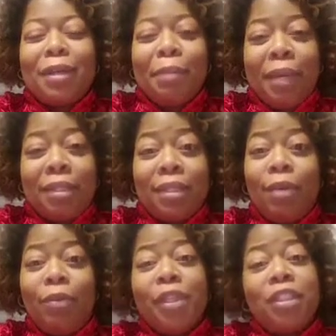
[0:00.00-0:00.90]
amazing.
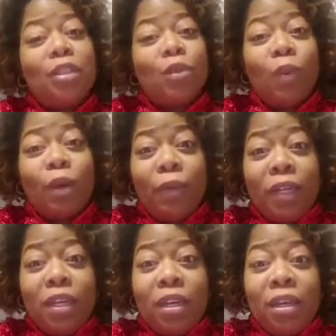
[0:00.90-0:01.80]
And we're just 1
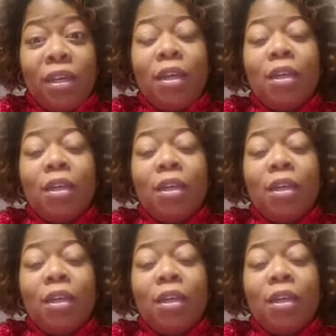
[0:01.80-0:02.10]
week in.